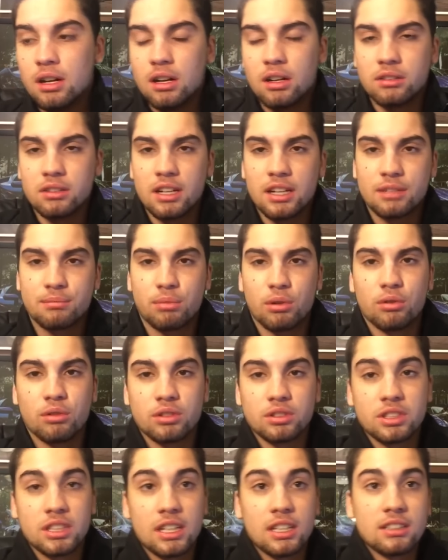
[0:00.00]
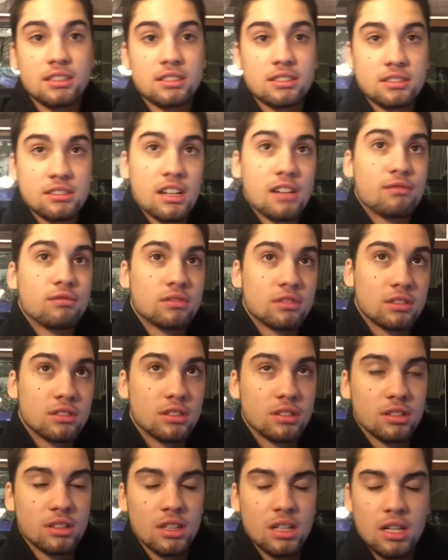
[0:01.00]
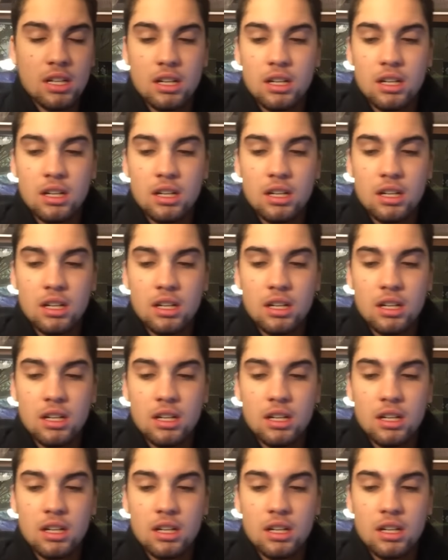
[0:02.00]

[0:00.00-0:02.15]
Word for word: unlike Porsche has several.